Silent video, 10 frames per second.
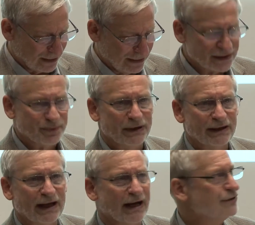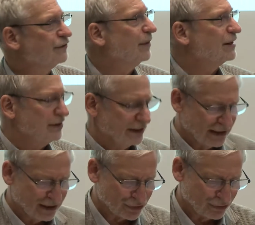It's been the age of mass
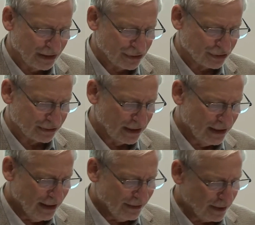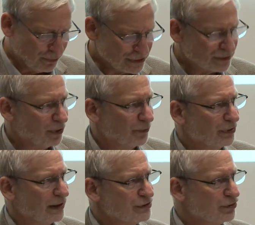incarceration. Their prison
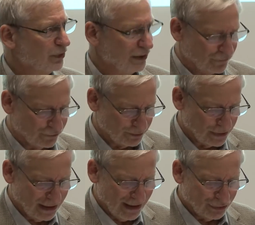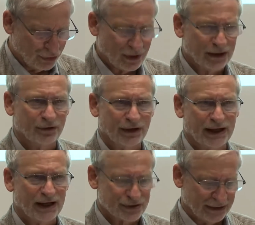population went from
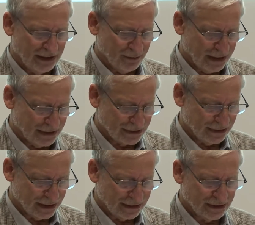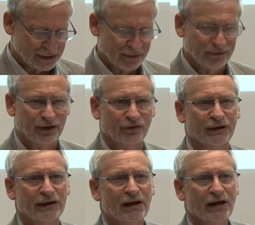200,000 inmates in
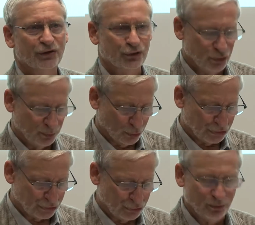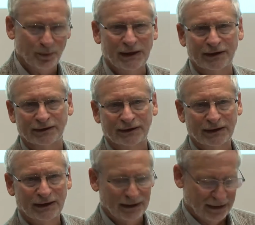1973 to 2.2 million
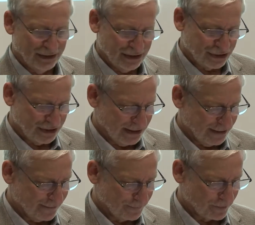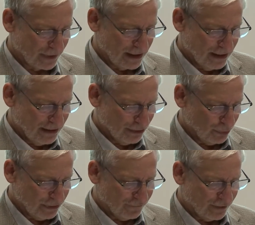this year.
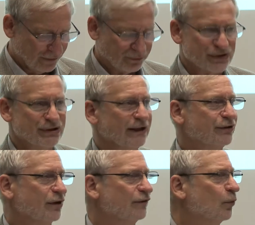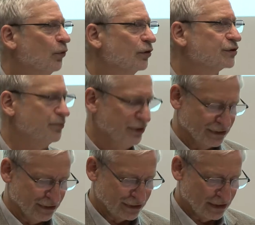25% of the world's
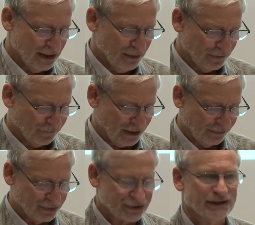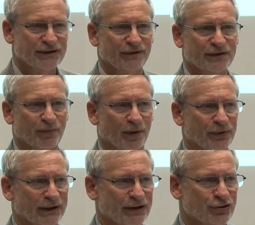prisoners, but 5% of its
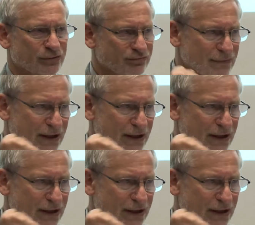population.